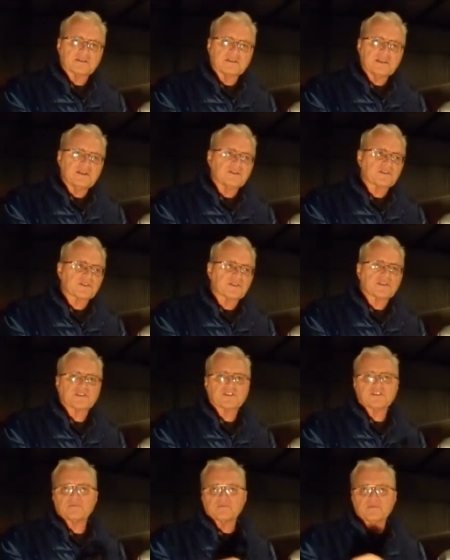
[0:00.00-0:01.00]
heater
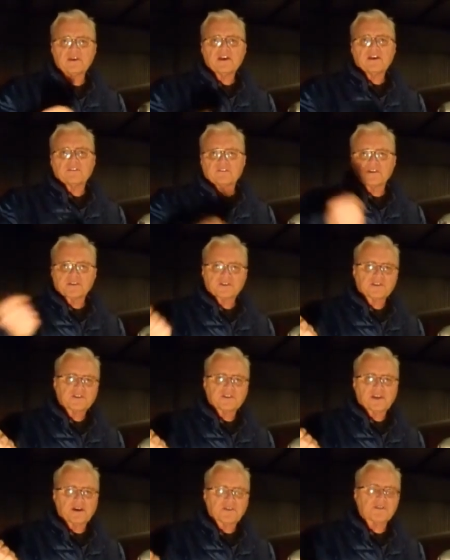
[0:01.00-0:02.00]
system versus
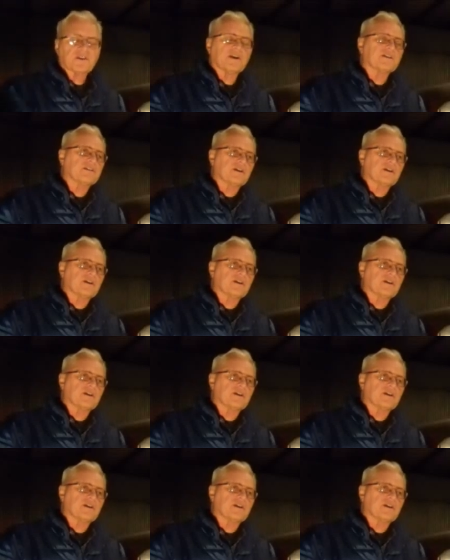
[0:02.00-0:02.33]
the outside